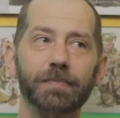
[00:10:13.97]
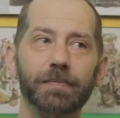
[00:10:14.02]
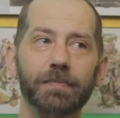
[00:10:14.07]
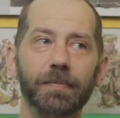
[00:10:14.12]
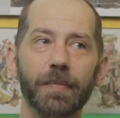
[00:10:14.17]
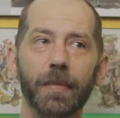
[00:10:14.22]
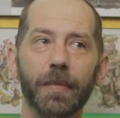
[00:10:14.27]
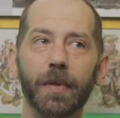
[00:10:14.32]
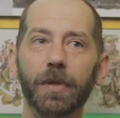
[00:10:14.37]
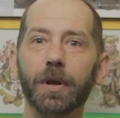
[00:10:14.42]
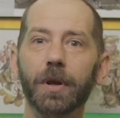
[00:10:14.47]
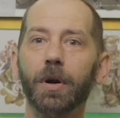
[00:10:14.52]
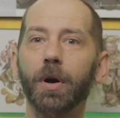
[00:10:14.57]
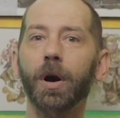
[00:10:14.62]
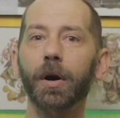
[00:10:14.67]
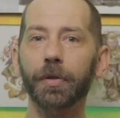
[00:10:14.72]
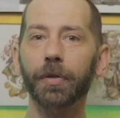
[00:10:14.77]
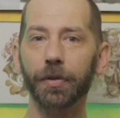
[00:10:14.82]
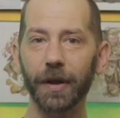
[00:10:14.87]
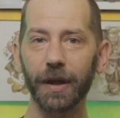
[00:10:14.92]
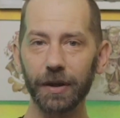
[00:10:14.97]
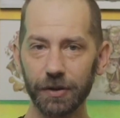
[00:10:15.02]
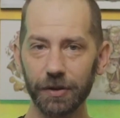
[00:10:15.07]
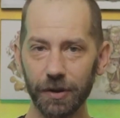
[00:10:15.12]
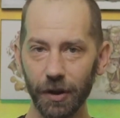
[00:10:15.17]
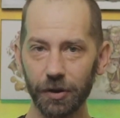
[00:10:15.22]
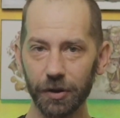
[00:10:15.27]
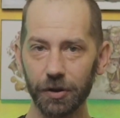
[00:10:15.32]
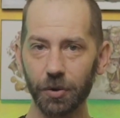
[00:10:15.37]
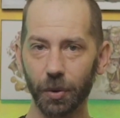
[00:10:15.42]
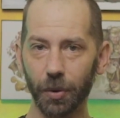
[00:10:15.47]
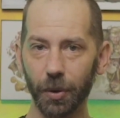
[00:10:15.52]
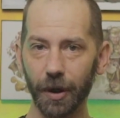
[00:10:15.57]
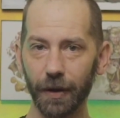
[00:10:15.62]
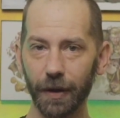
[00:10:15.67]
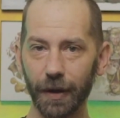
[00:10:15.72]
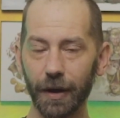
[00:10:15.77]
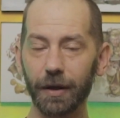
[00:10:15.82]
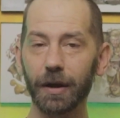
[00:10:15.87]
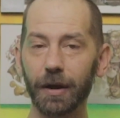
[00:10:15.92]
there are things in the story
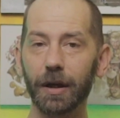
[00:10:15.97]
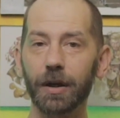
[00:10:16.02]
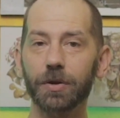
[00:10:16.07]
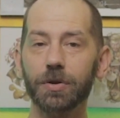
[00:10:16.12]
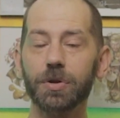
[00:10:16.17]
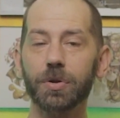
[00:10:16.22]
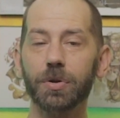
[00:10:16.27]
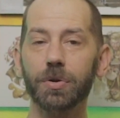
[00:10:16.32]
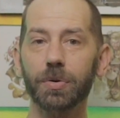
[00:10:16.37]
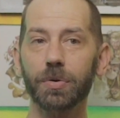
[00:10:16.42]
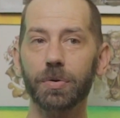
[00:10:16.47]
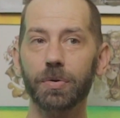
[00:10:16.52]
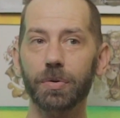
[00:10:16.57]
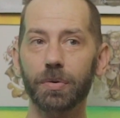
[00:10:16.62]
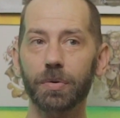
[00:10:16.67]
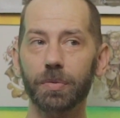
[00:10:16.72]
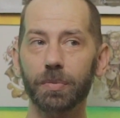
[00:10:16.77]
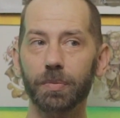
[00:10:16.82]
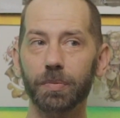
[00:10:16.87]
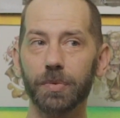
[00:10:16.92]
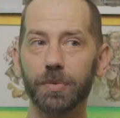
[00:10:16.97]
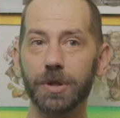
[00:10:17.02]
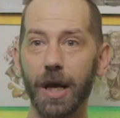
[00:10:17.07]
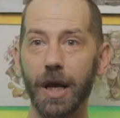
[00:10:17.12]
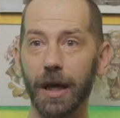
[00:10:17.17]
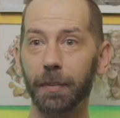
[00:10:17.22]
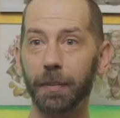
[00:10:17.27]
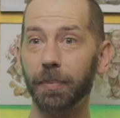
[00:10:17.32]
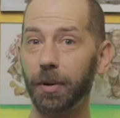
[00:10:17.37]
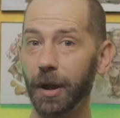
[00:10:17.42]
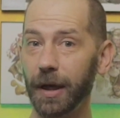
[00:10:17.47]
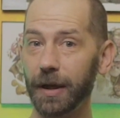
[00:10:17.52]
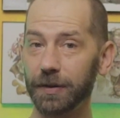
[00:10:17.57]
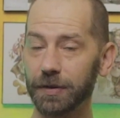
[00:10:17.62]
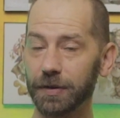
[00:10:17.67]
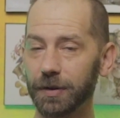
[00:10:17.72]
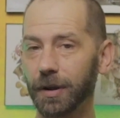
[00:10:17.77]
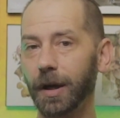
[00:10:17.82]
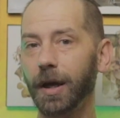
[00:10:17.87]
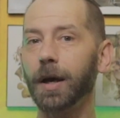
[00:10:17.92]
that need to take
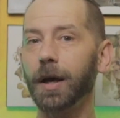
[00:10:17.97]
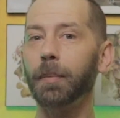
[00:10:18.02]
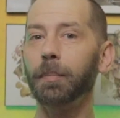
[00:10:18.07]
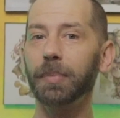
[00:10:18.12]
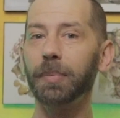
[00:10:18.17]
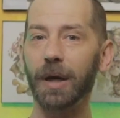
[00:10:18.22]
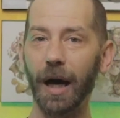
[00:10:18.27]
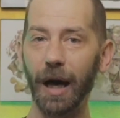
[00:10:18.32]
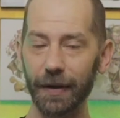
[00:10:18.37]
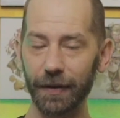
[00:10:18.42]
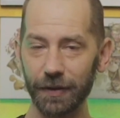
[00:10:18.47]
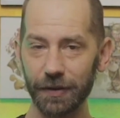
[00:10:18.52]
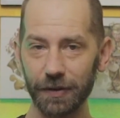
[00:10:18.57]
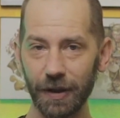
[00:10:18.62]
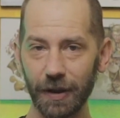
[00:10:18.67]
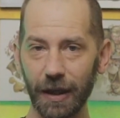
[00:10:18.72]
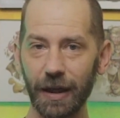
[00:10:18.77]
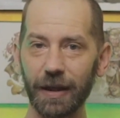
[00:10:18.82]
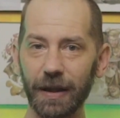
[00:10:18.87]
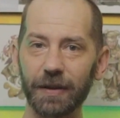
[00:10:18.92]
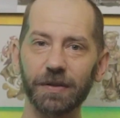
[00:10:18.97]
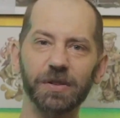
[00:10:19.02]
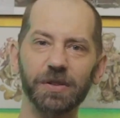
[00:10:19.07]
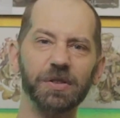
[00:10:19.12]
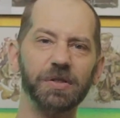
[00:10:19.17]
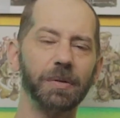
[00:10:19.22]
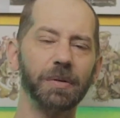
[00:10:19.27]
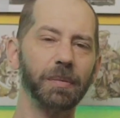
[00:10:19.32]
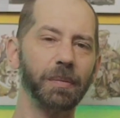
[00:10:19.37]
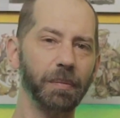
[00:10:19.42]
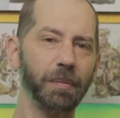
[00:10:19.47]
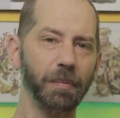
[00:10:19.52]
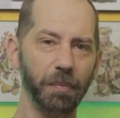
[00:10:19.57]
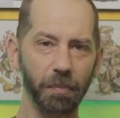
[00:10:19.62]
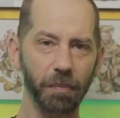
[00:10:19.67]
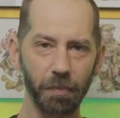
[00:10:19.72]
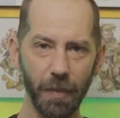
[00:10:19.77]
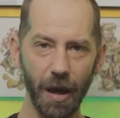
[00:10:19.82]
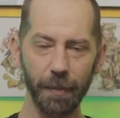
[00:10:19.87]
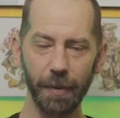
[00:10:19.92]
place behind the scenes,
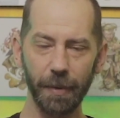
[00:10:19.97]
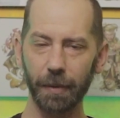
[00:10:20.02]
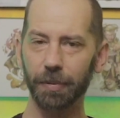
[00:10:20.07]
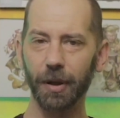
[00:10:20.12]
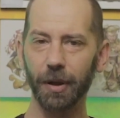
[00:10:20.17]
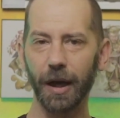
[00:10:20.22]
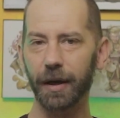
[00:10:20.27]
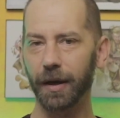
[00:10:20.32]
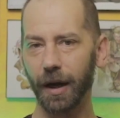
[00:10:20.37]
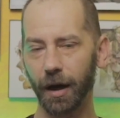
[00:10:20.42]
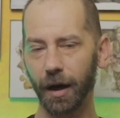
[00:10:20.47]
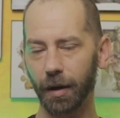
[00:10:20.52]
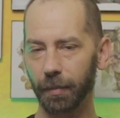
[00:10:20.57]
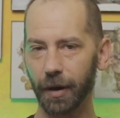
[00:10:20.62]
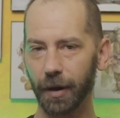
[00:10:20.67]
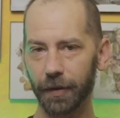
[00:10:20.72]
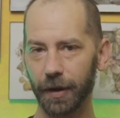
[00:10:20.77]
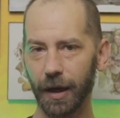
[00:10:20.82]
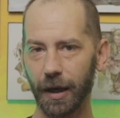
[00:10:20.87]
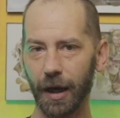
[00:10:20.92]
maybe planned out by the game